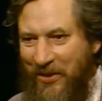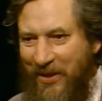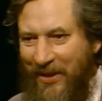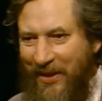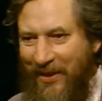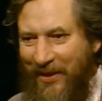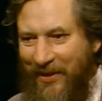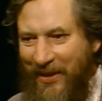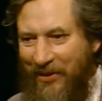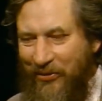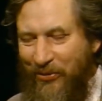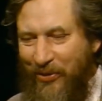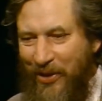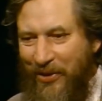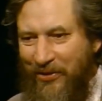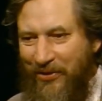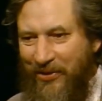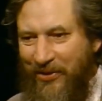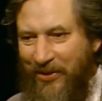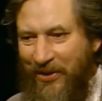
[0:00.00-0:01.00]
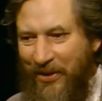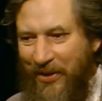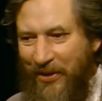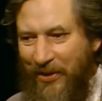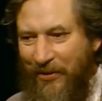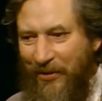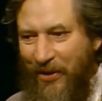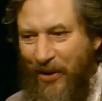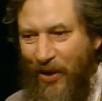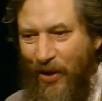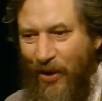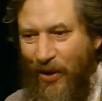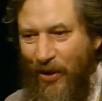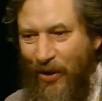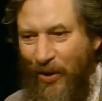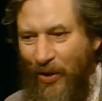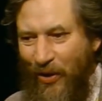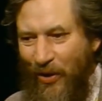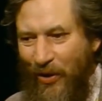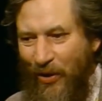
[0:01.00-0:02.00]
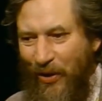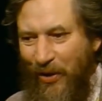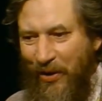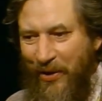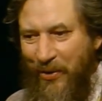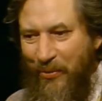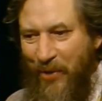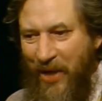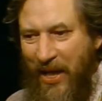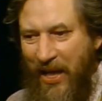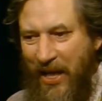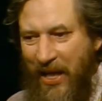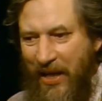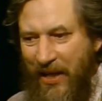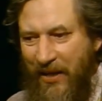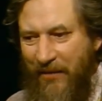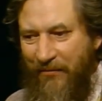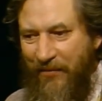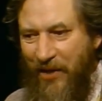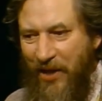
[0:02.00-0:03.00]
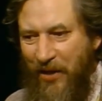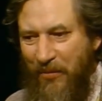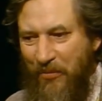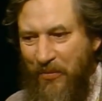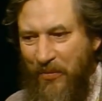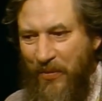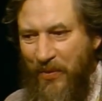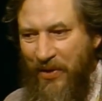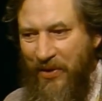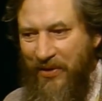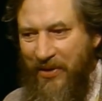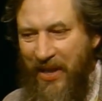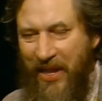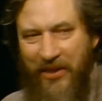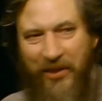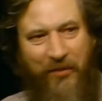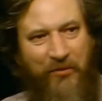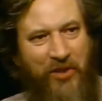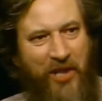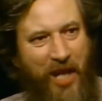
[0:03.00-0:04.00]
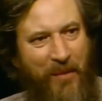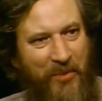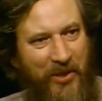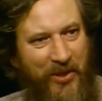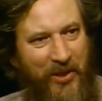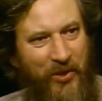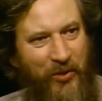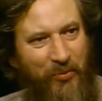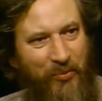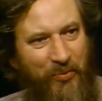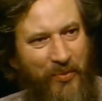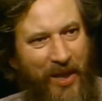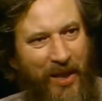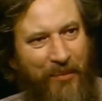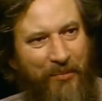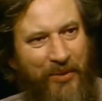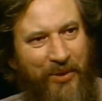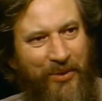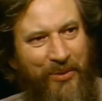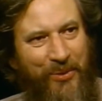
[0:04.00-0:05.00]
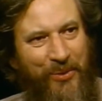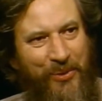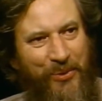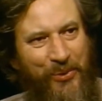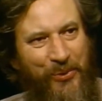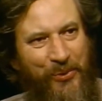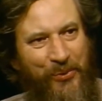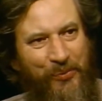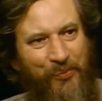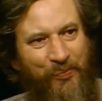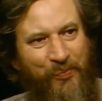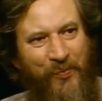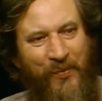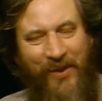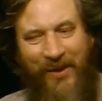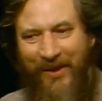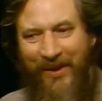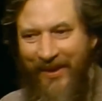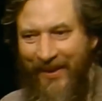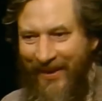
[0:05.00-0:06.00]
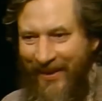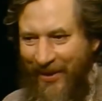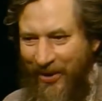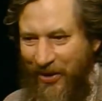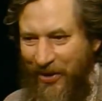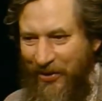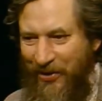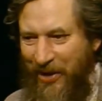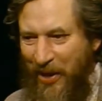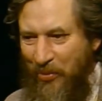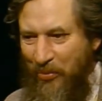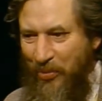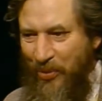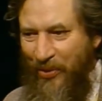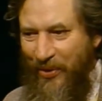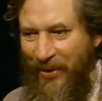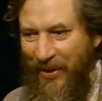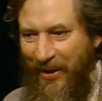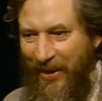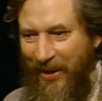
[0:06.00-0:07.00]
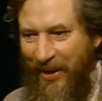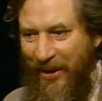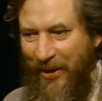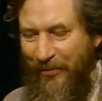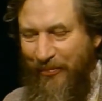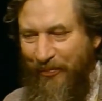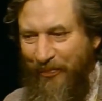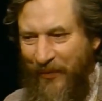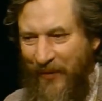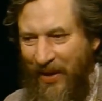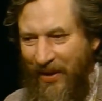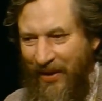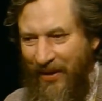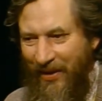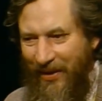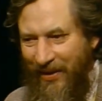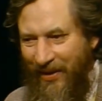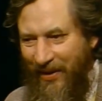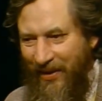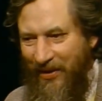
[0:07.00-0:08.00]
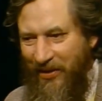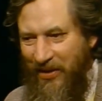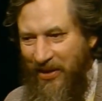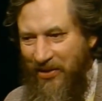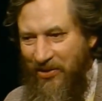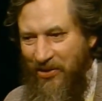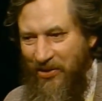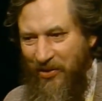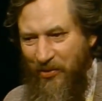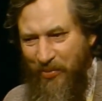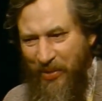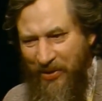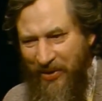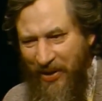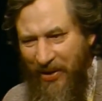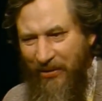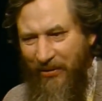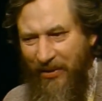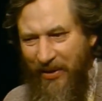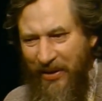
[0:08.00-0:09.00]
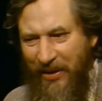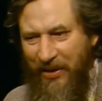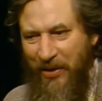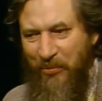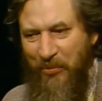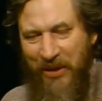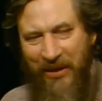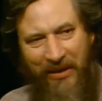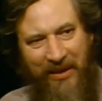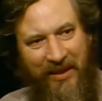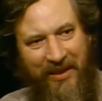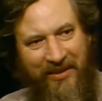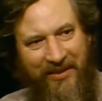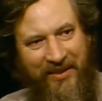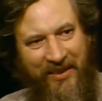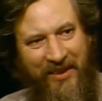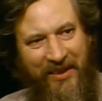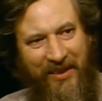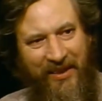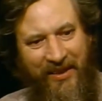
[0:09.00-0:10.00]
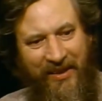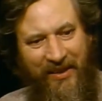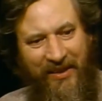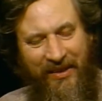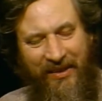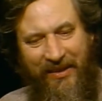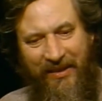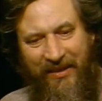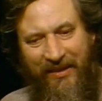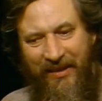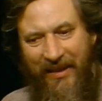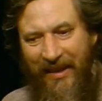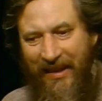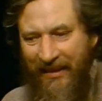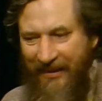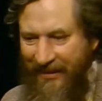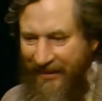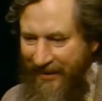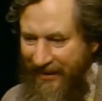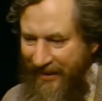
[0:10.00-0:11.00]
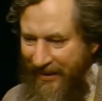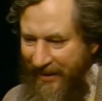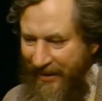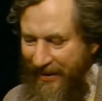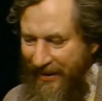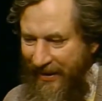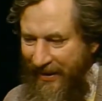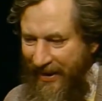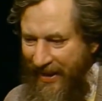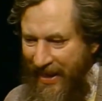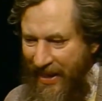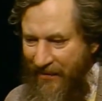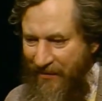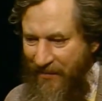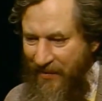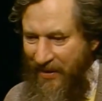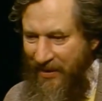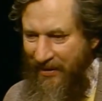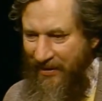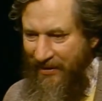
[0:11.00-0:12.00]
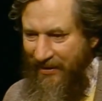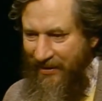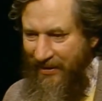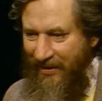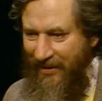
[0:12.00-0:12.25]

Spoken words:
that runs all the way from the days of shamanism up to contemporary teachers, particularly in the Middle East, that have this